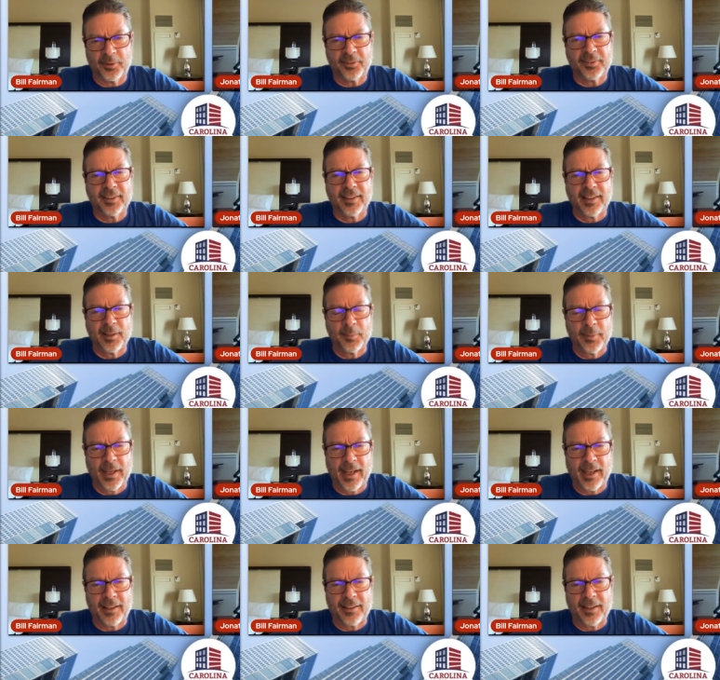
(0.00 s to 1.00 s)
Once again, I'm
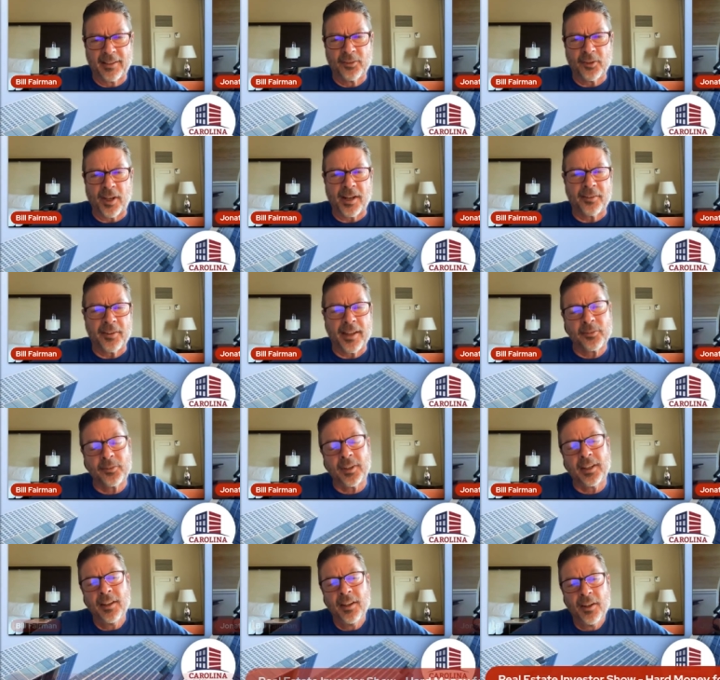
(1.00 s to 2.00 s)
back. And Jonathan,
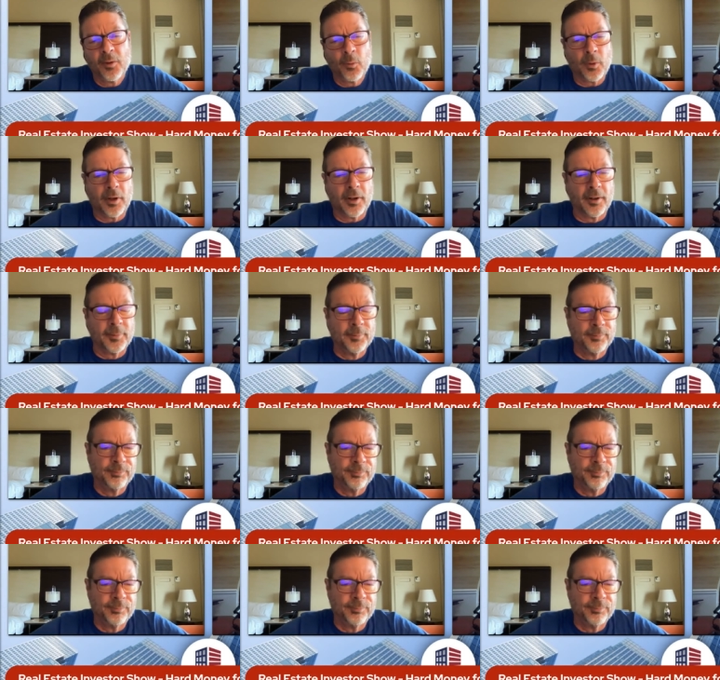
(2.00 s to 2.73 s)
see, we're